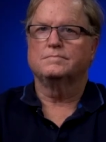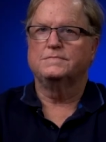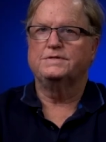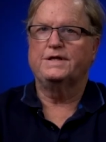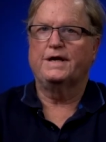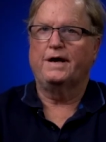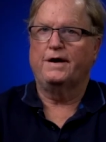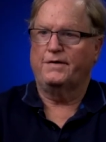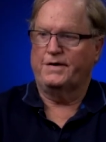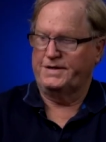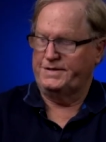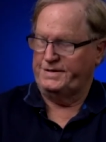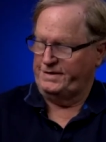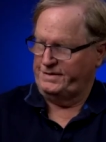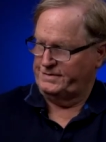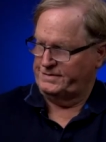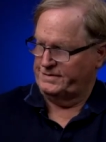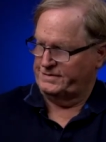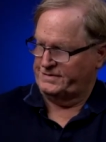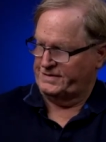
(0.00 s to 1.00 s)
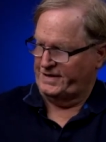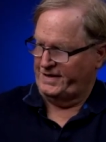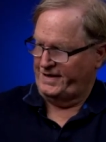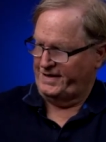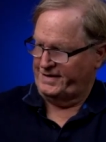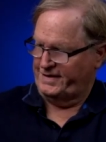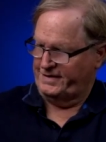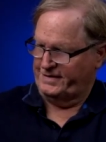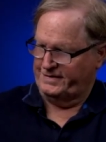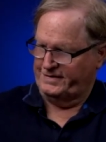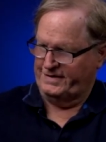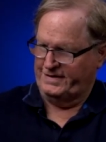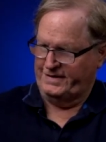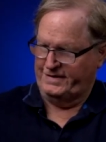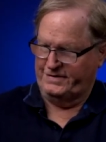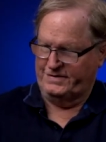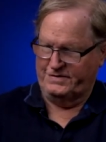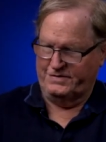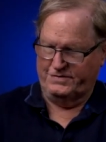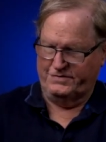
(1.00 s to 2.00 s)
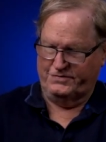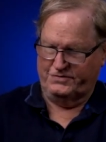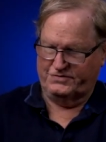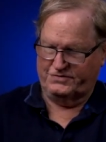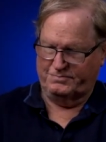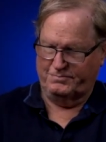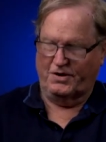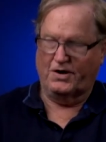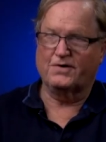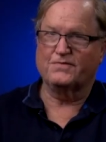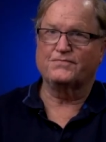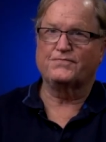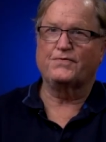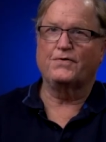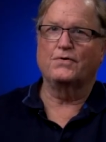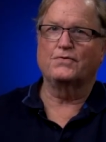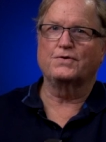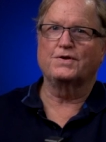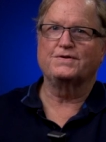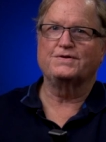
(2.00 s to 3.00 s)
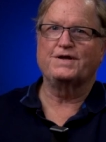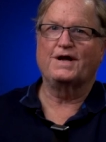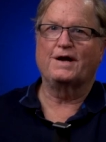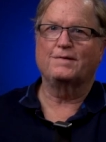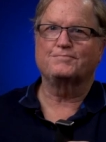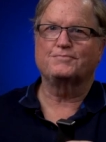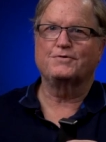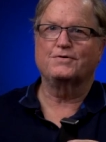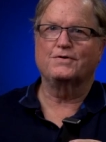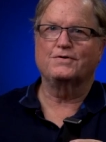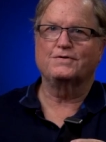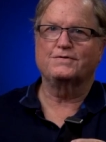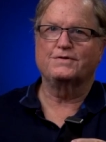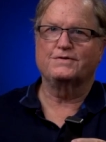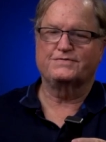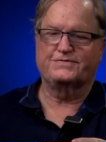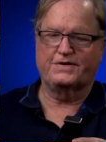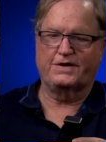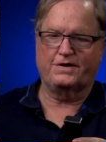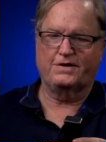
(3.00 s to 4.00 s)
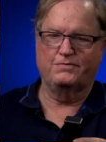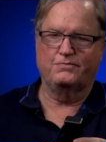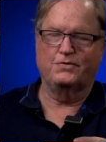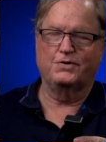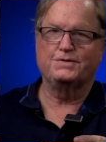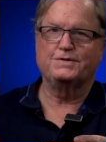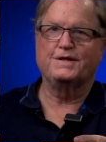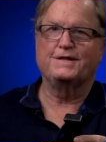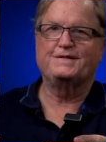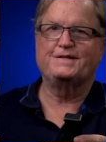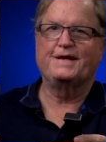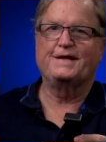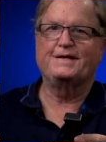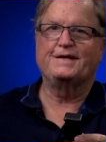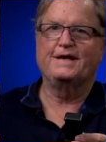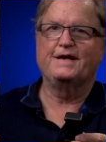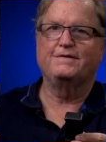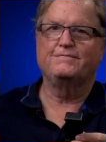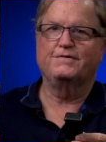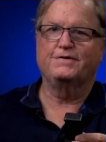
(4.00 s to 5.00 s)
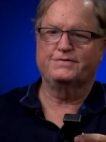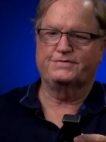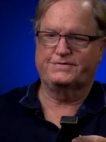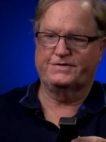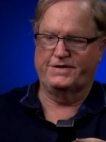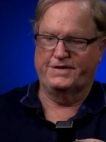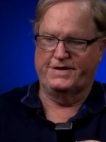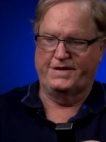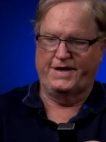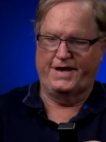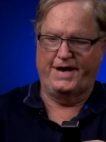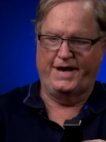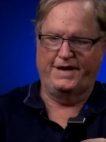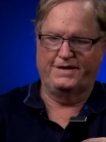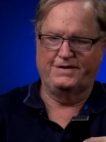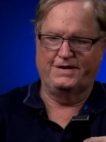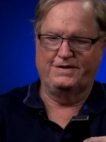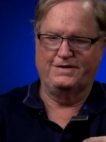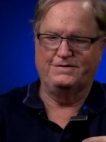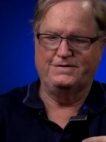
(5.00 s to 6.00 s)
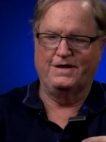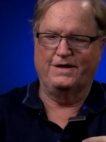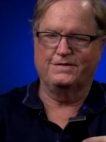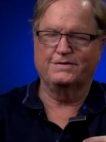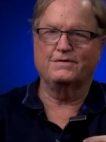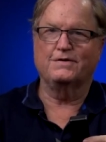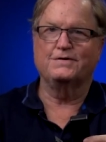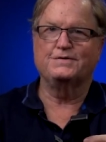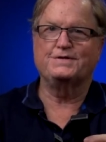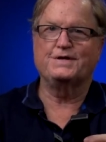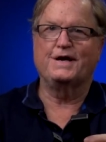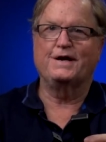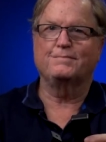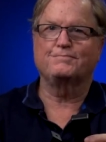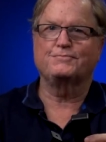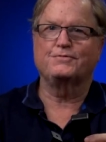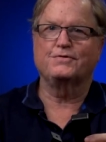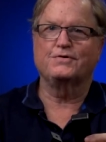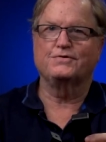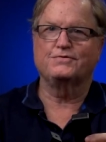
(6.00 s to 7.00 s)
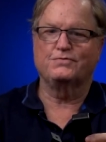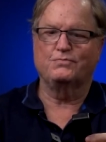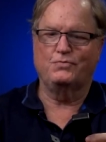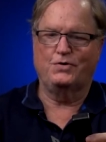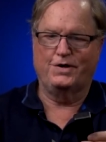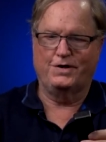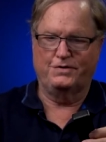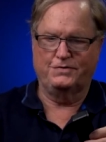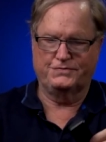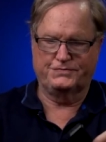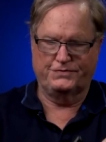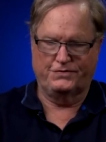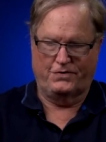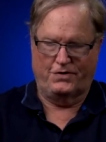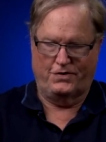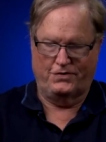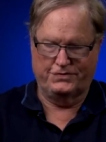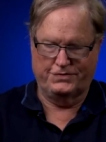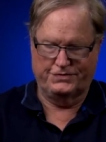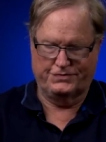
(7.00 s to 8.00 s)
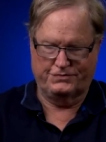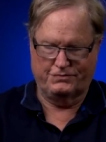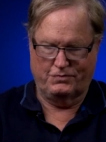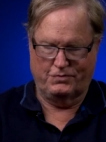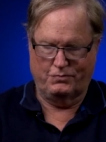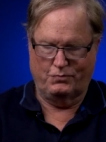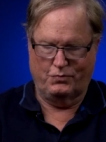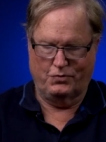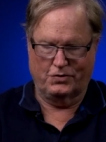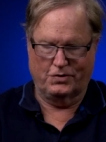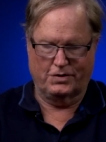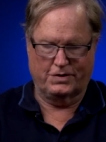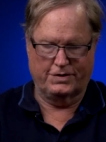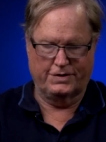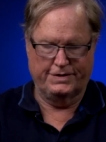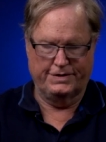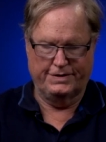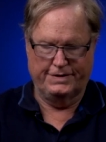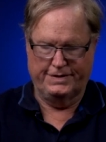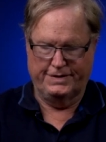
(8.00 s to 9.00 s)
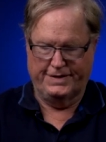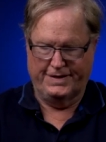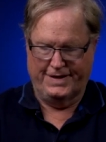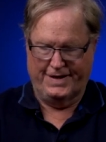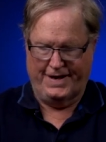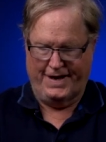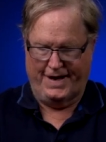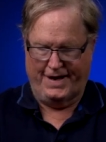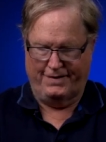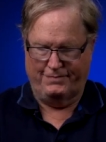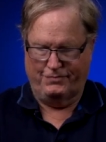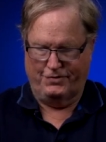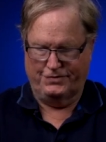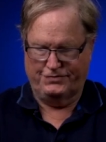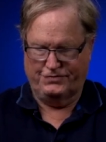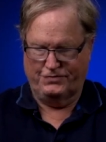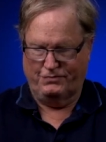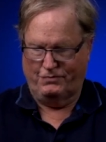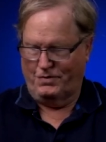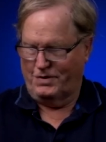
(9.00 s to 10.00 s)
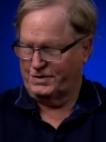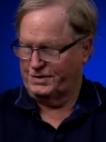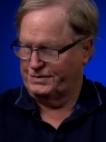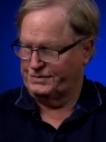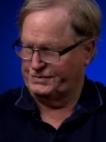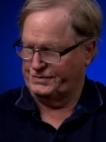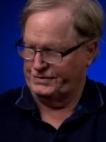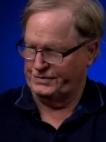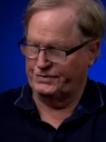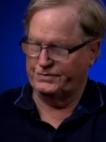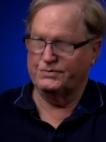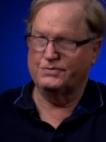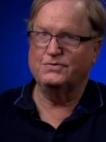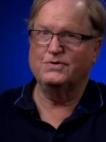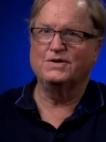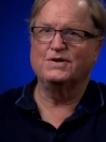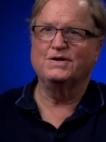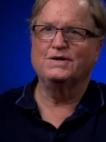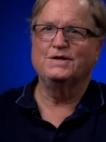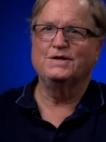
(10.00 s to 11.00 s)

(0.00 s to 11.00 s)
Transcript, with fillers: Now I need to take the smartphone adapter, the second one that they gave us, and another adapter as well, so all this will work. And what you want to do